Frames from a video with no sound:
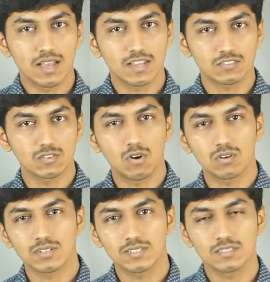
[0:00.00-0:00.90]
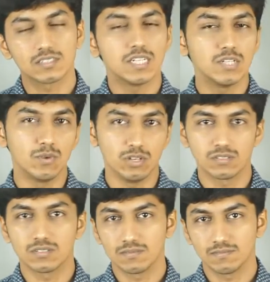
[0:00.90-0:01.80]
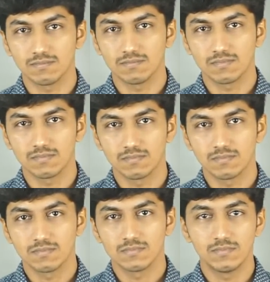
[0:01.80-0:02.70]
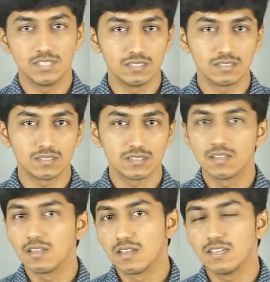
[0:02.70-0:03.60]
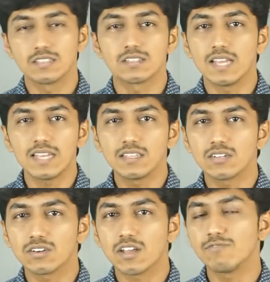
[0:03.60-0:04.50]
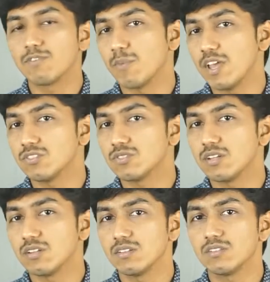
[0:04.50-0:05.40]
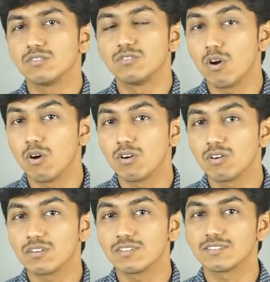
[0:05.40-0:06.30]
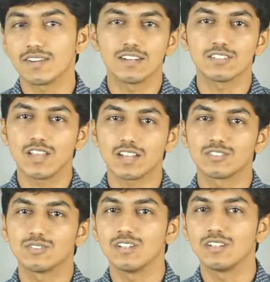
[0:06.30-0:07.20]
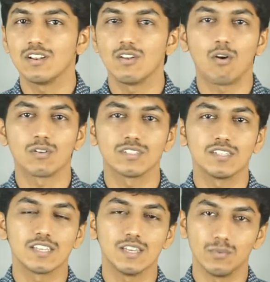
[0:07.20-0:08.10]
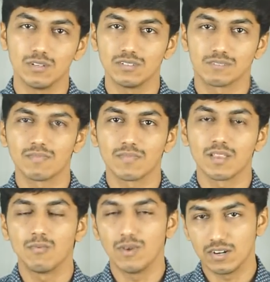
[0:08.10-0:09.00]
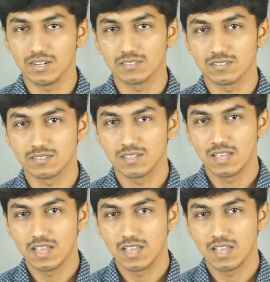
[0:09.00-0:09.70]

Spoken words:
has got three words. This is neither informational nor transactional long tail keyword. Whereas